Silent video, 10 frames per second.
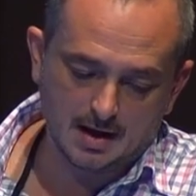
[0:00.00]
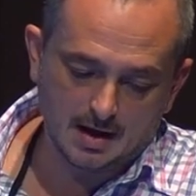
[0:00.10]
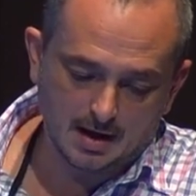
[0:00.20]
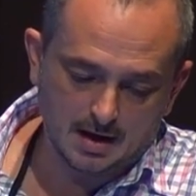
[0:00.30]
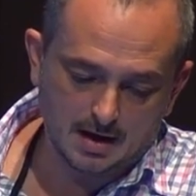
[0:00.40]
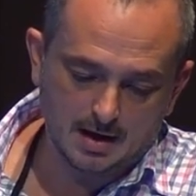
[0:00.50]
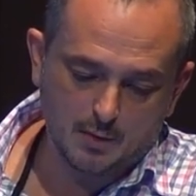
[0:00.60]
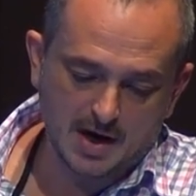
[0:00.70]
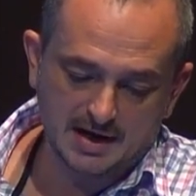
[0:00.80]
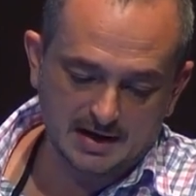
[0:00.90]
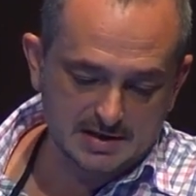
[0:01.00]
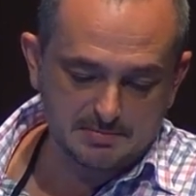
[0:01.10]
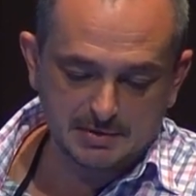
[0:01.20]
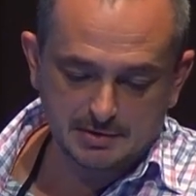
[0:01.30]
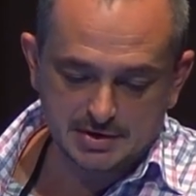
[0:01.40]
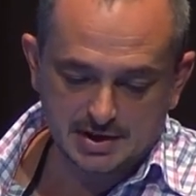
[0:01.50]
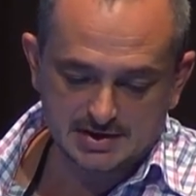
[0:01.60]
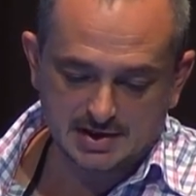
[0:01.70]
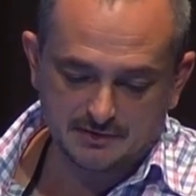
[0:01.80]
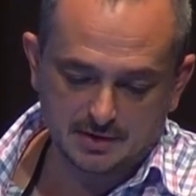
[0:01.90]
While NSP research
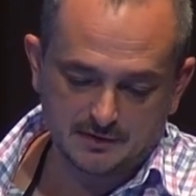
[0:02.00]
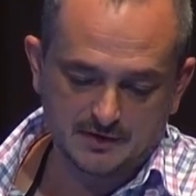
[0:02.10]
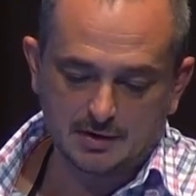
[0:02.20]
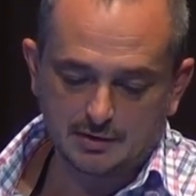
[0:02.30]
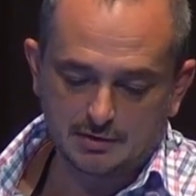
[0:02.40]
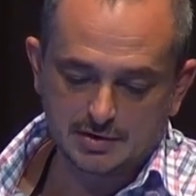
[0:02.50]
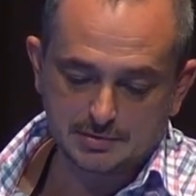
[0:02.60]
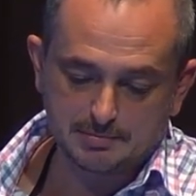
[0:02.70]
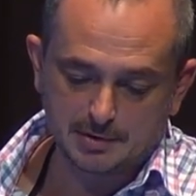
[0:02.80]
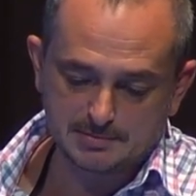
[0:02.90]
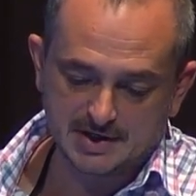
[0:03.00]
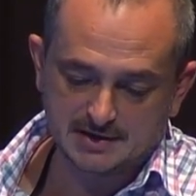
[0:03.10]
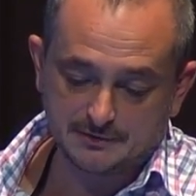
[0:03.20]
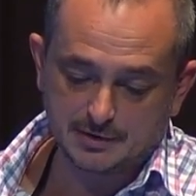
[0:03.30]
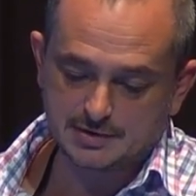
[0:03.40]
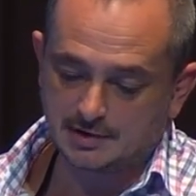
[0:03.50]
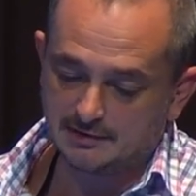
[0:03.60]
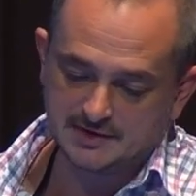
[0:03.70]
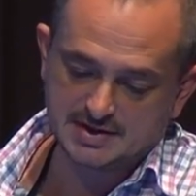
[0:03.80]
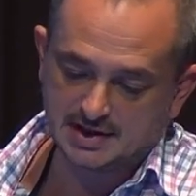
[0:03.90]
have unveiled encouraging prospects, further
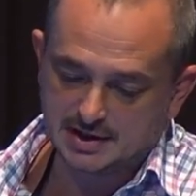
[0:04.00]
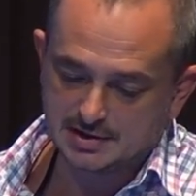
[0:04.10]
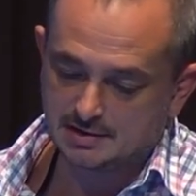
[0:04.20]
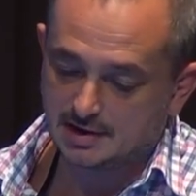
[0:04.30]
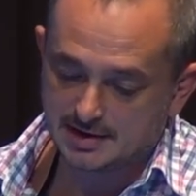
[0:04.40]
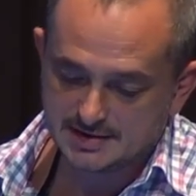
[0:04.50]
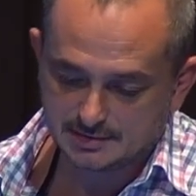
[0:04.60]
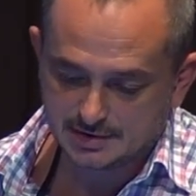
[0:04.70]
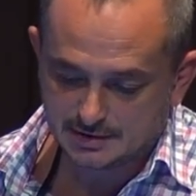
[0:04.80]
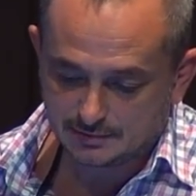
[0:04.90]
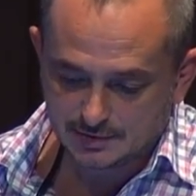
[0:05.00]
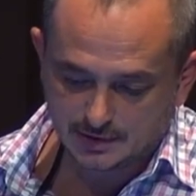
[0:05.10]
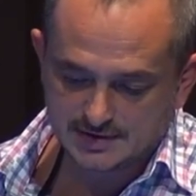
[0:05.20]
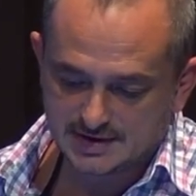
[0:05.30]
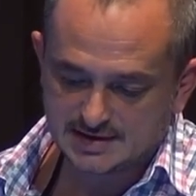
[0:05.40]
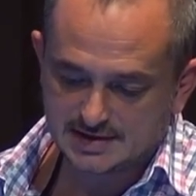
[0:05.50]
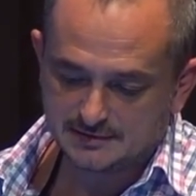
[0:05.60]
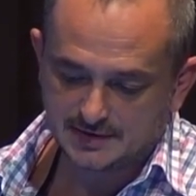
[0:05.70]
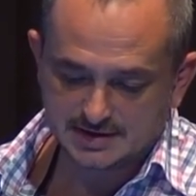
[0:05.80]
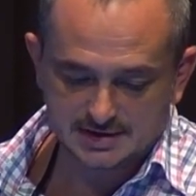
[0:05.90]
investigation are essential to translate this
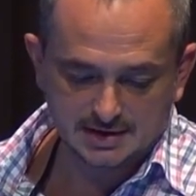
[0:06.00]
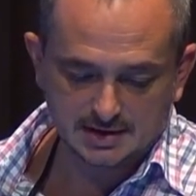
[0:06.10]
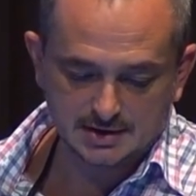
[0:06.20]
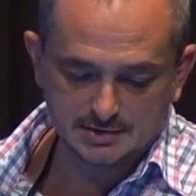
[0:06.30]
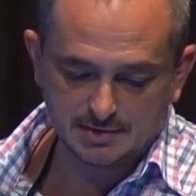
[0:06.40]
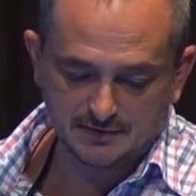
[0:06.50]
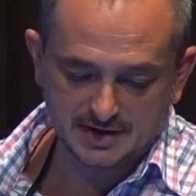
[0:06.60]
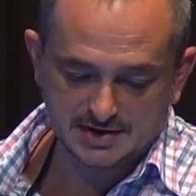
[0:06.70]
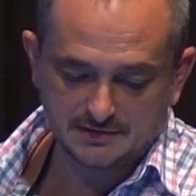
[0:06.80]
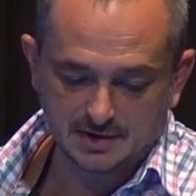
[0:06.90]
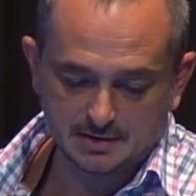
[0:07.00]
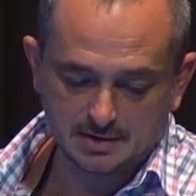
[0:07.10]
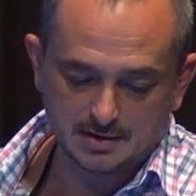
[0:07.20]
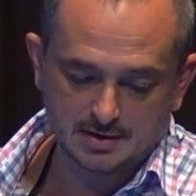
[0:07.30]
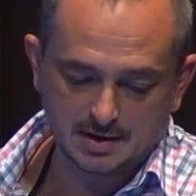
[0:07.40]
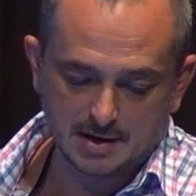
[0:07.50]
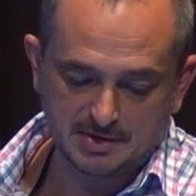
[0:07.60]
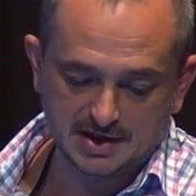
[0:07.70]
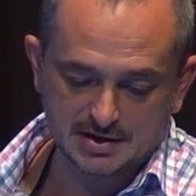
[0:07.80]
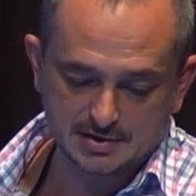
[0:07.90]
finding into effective
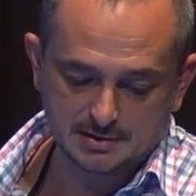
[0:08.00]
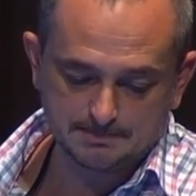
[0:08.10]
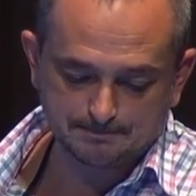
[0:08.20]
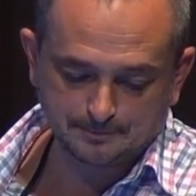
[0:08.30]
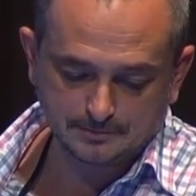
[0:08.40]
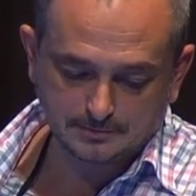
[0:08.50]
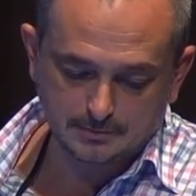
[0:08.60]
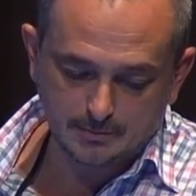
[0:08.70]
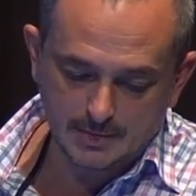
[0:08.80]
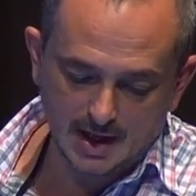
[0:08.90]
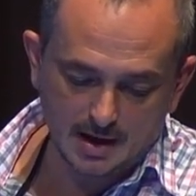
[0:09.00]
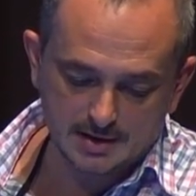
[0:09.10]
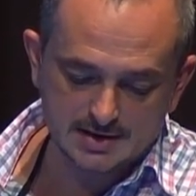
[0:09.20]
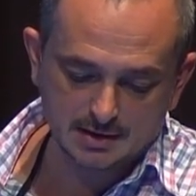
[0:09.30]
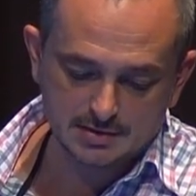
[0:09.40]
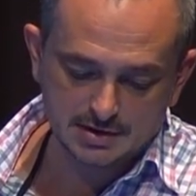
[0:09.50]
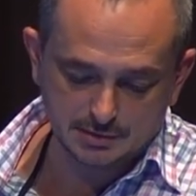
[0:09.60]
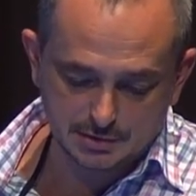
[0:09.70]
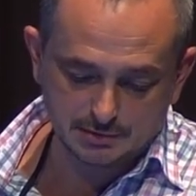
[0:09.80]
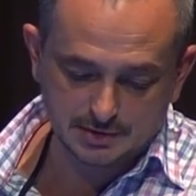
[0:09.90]
application. And they continue
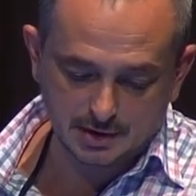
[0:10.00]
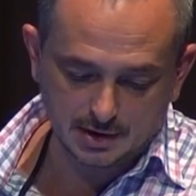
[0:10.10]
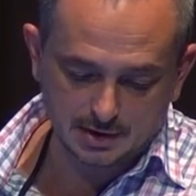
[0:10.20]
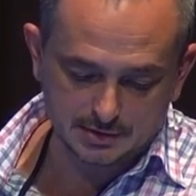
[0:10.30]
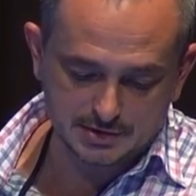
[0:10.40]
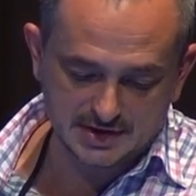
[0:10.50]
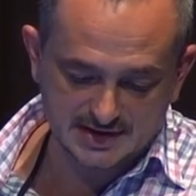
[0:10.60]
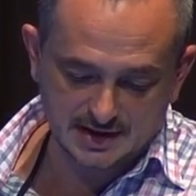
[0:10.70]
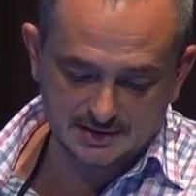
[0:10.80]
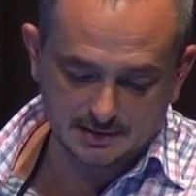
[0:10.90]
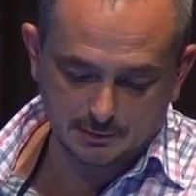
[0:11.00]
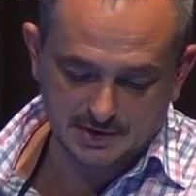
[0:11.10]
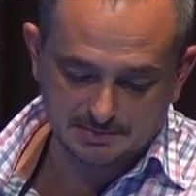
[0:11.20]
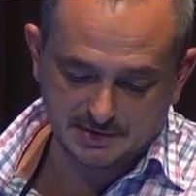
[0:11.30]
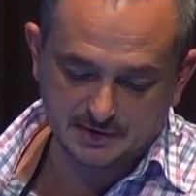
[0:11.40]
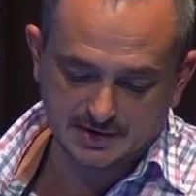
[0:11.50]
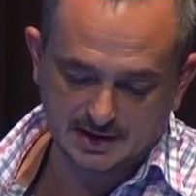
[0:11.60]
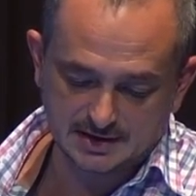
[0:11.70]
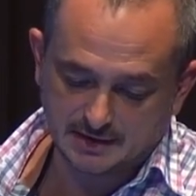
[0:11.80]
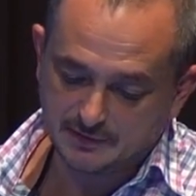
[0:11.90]
to utilize with pivotal
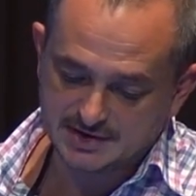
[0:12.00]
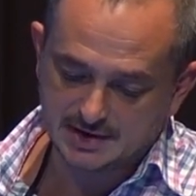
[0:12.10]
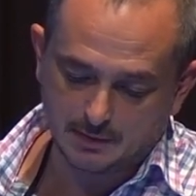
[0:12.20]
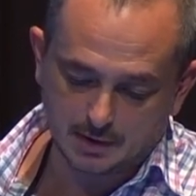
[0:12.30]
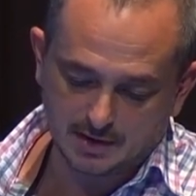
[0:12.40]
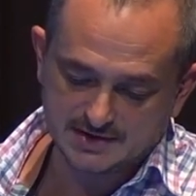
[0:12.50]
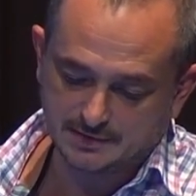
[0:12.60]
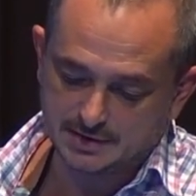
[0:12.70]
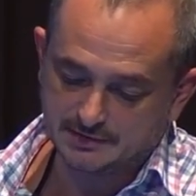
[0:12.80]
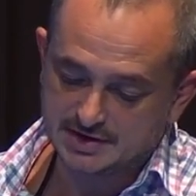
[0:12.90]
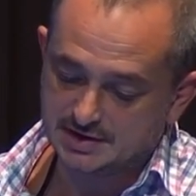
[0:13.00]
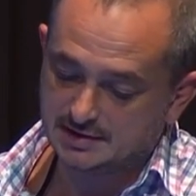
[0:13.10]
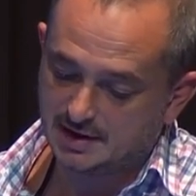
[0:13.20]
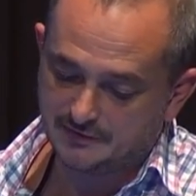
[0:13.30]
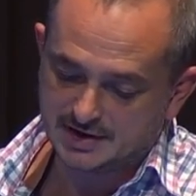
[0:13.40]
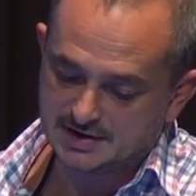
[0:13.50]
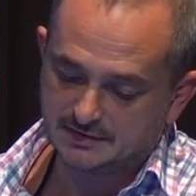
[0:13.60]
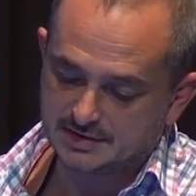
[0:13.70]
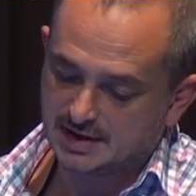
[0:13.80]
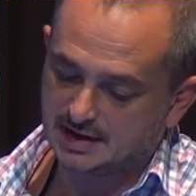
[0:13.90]
in advancing our quest for innovative, effective,
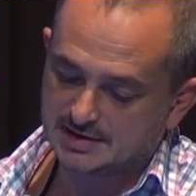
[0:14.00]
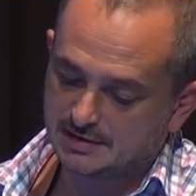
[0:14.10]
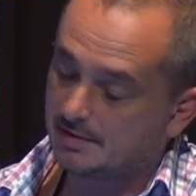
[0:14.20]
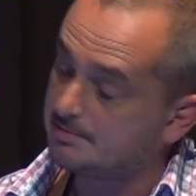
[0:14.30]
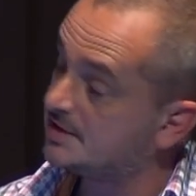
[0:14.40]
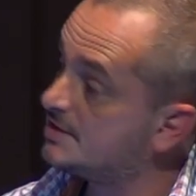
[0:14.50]
and target therapies.